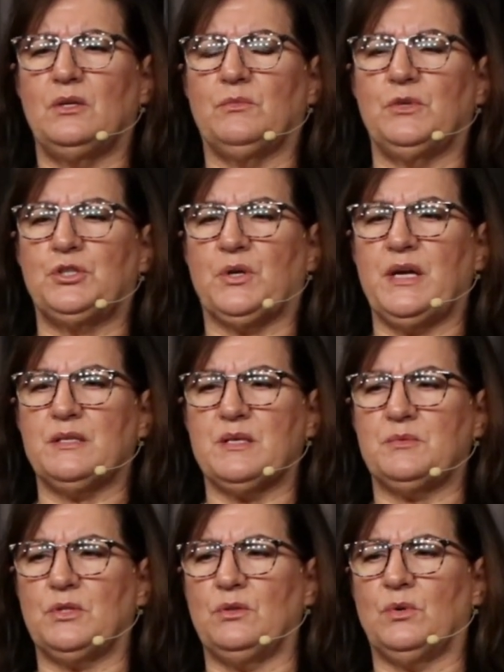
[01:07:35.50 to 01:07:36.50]
Reach your hands
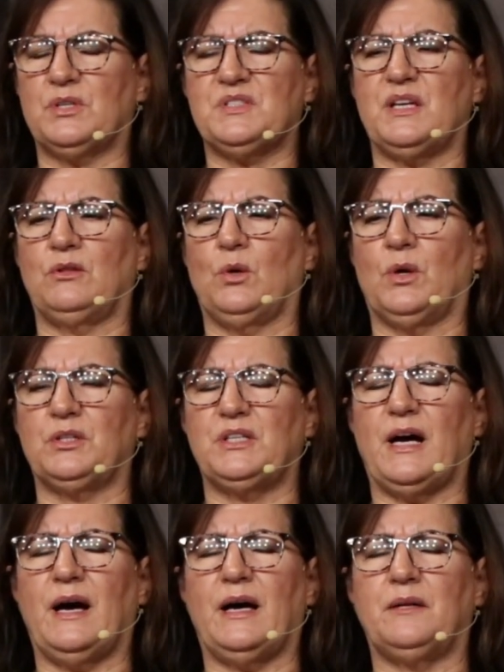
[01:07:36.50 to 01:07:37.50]
up to the Lord. Say, Lord
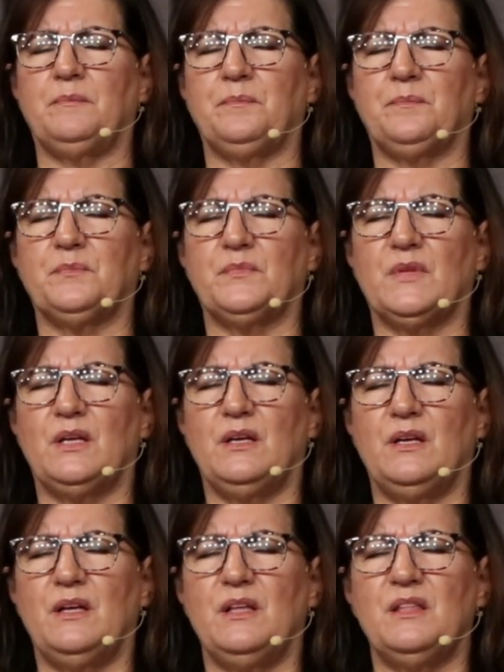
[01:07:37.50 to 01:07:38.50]
God,
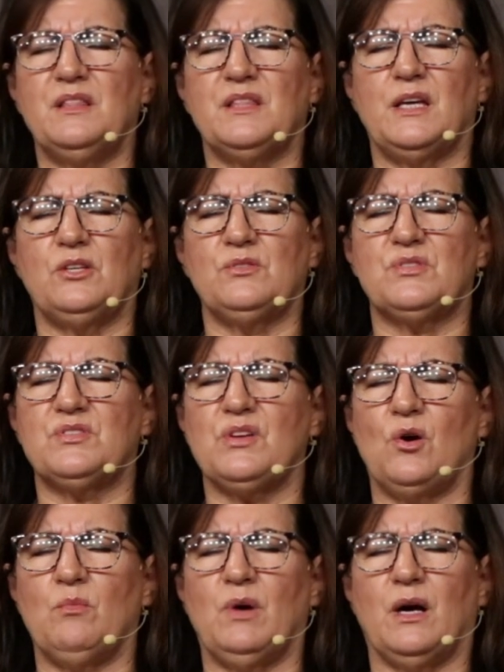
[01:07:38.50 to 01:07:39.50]
thank you
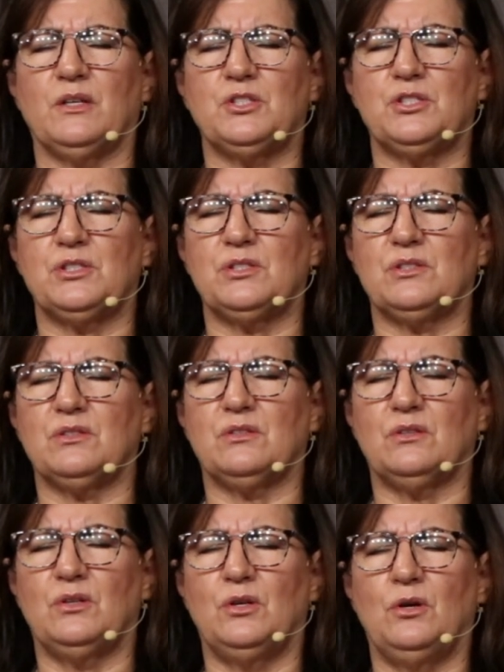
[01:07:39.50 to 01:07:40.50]
so much
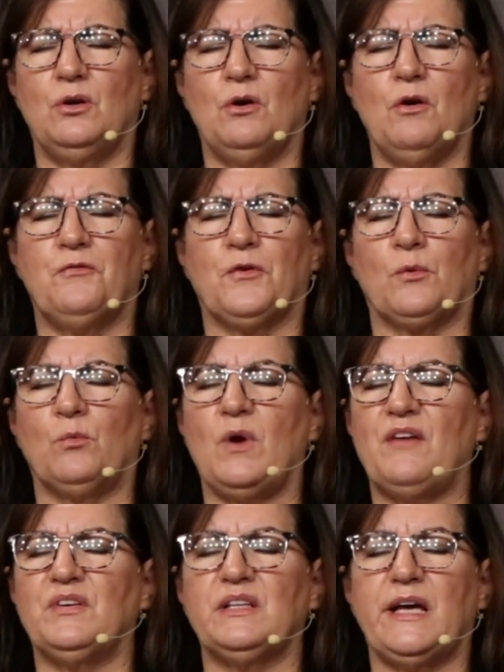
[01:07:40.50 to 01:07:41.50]
for
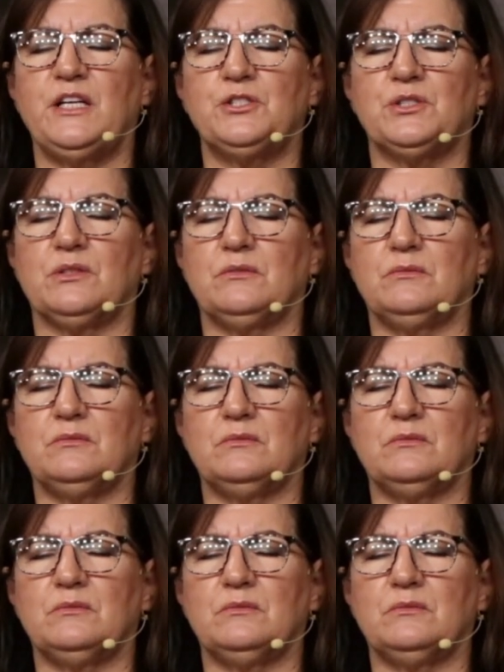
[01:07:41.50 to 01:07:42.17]
revelation.